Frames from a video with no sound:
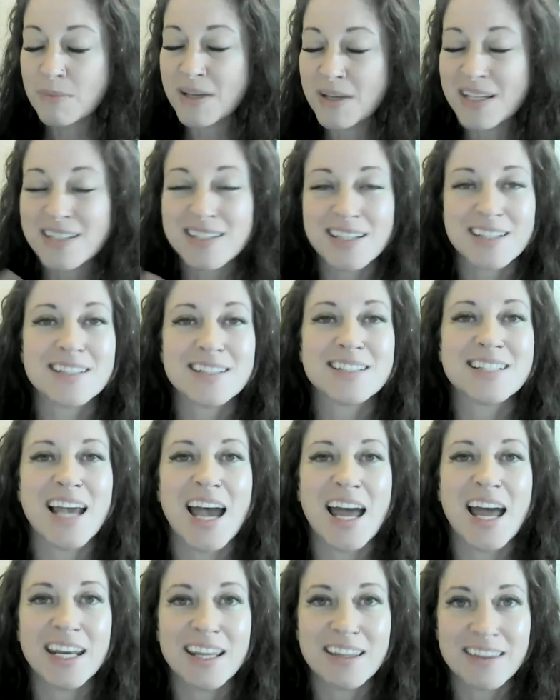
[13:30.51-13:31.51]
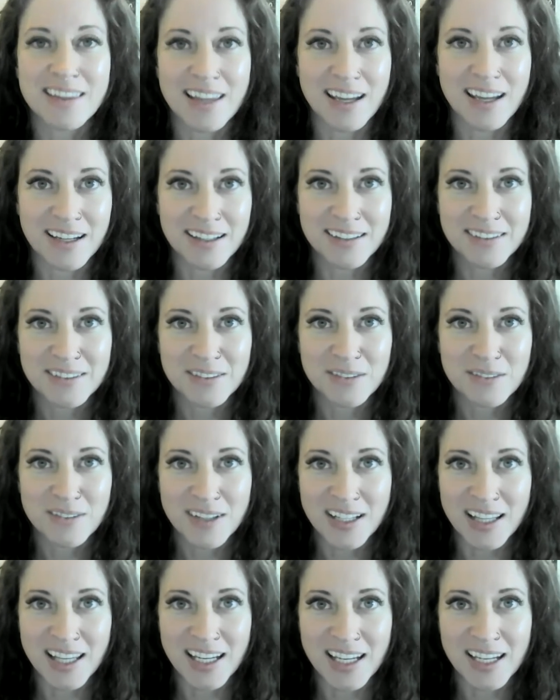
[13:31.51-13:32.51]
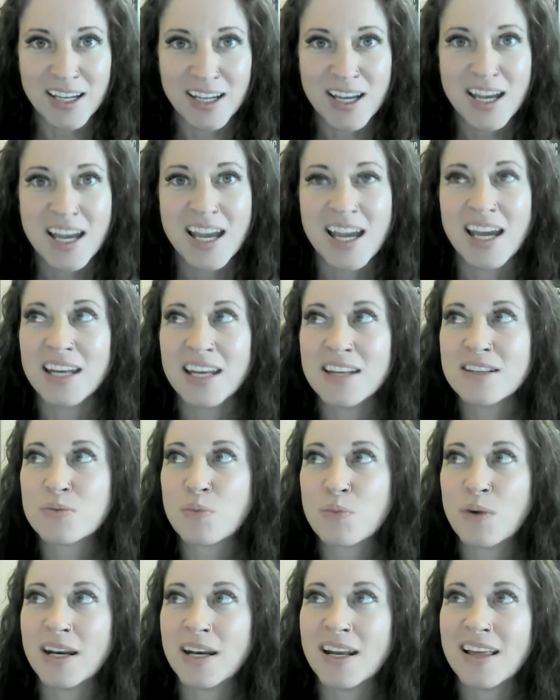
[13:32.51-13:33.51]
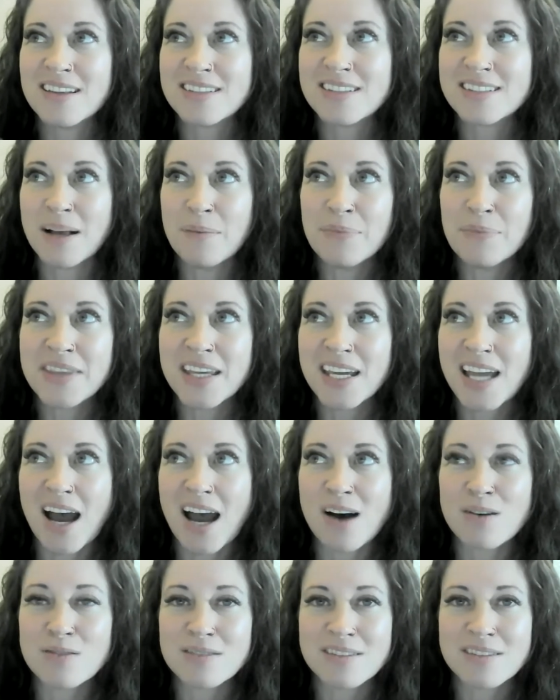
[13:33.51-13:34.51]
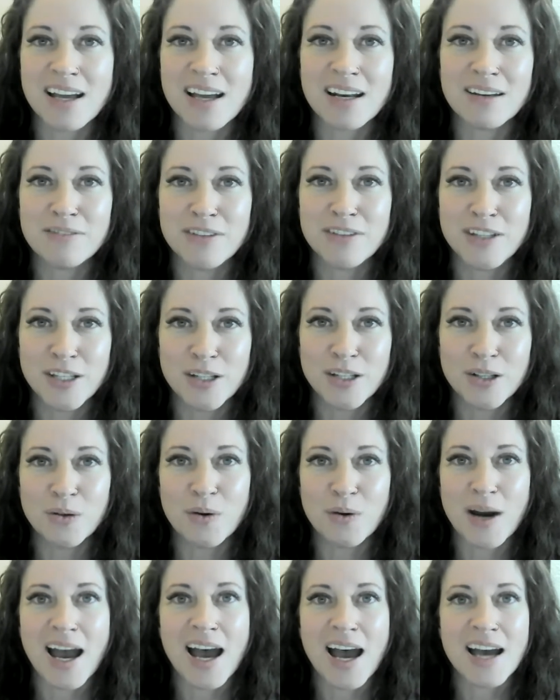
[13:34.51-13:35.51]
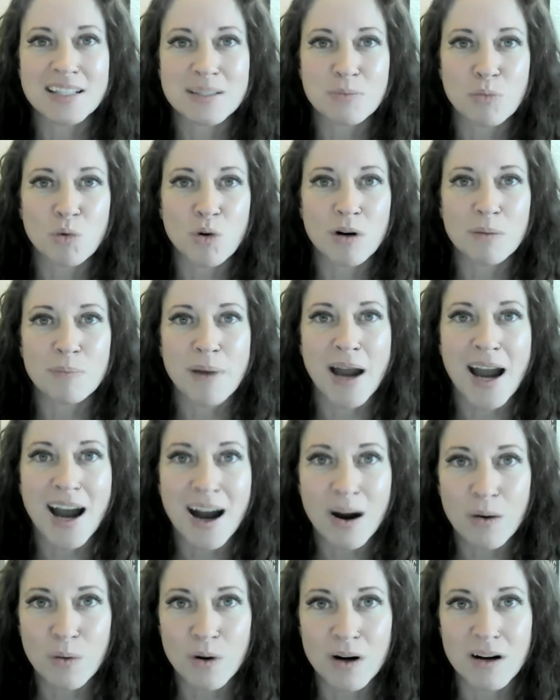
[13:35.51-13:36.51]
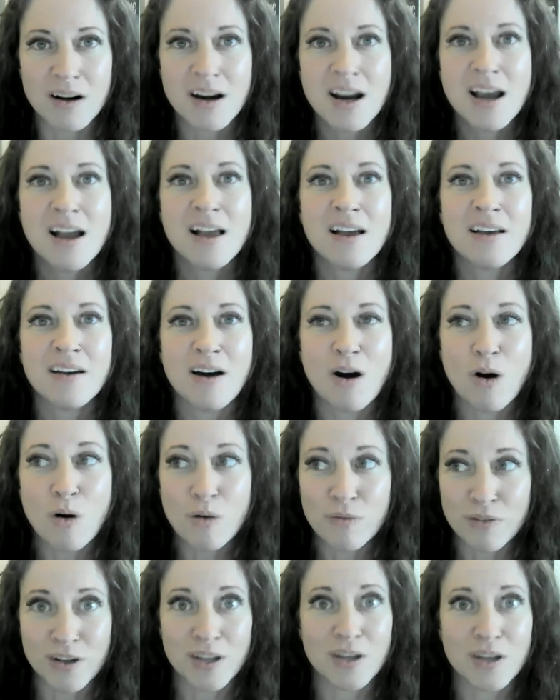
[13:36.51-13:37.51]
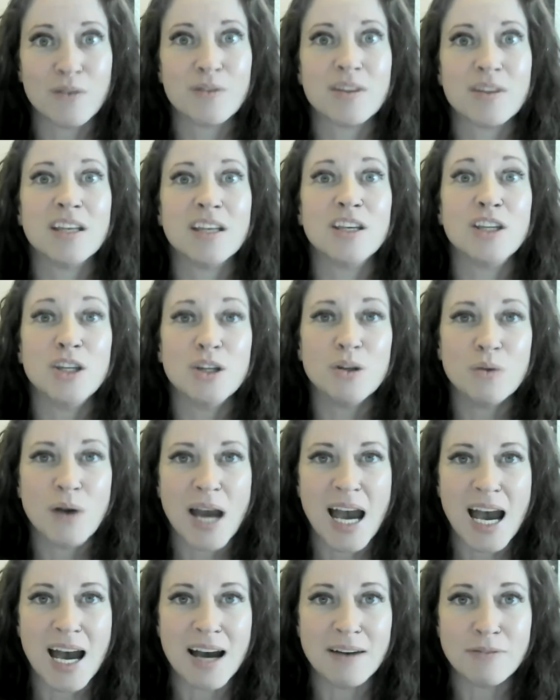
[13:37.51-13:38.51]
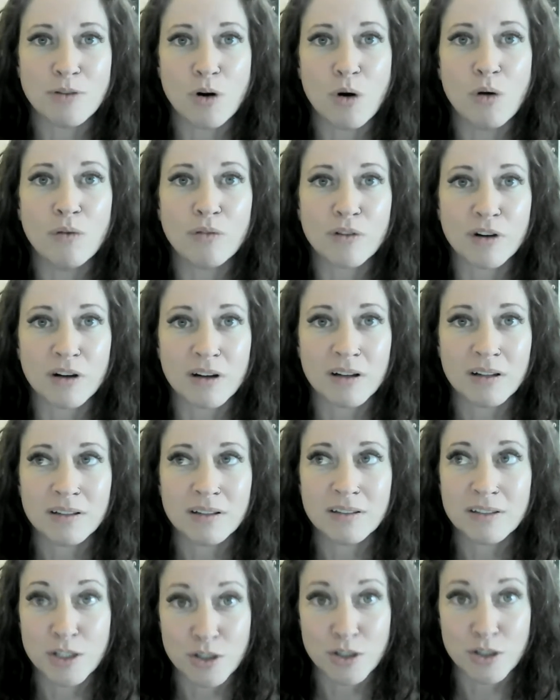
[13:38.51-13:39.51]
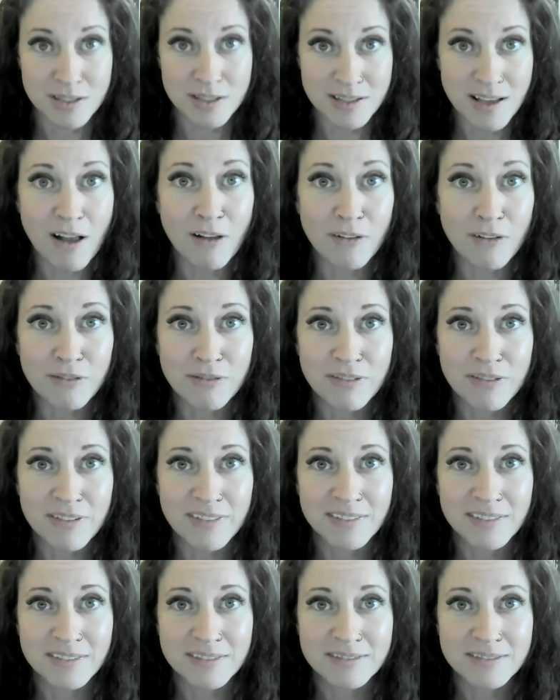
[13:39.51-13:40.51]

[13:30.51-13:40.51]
you can be addicted to anything, really. It is when something outside of you has more power over you than you have over yourself.